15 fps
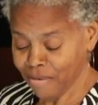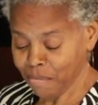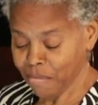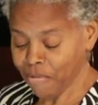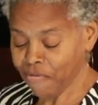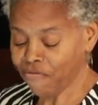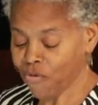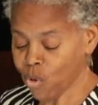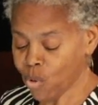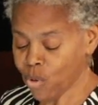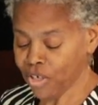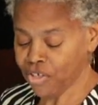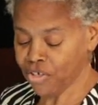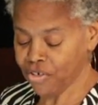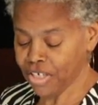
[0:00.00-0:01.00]
before
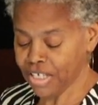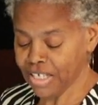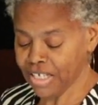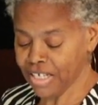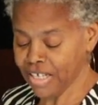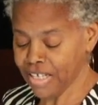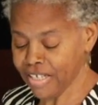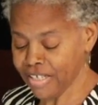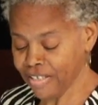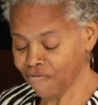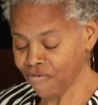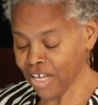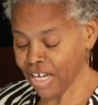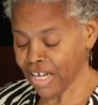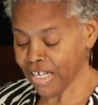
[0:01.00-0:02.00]
turning to his
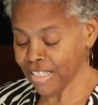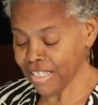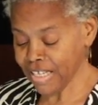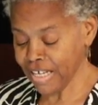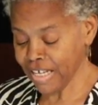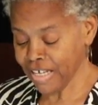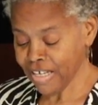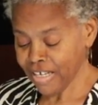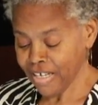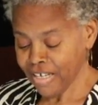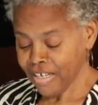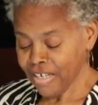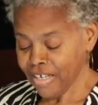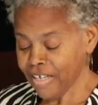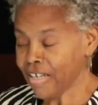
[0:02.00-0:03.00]
fiance
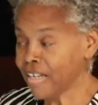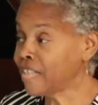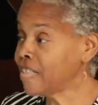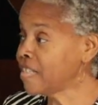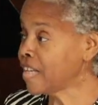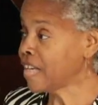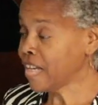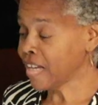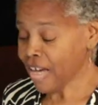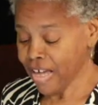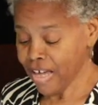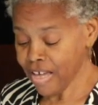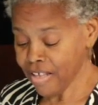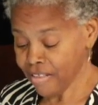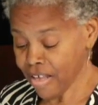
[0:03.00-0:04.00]
and saying, "I
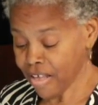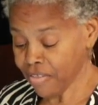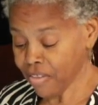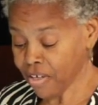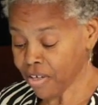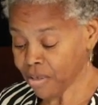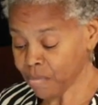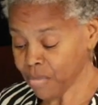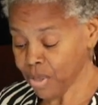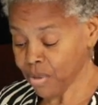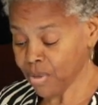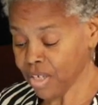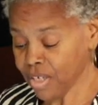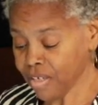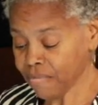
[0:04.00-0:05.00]
hate that thug
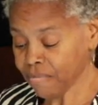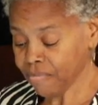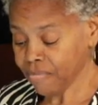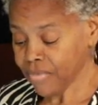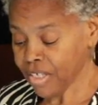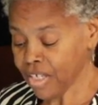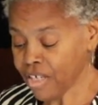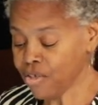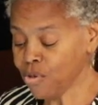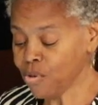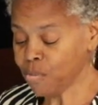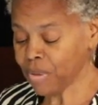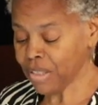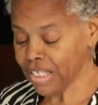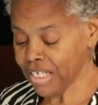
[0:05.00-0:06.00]
music. Can you
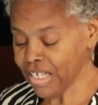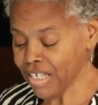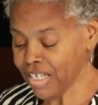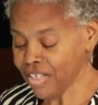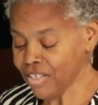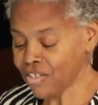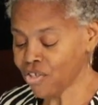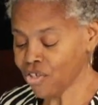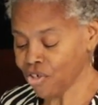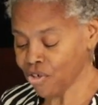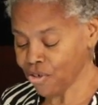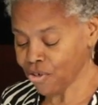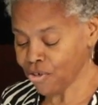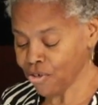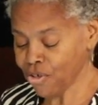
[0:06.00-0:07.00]
please
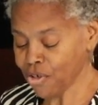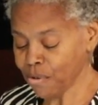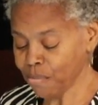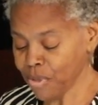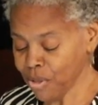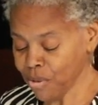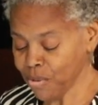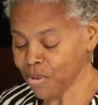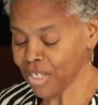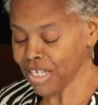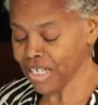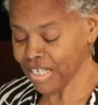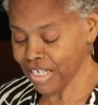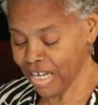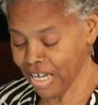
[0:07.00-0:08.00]
turn your
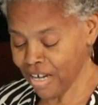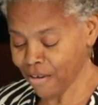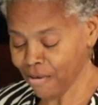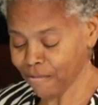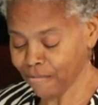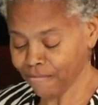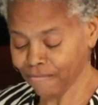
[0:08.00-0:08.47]
music down?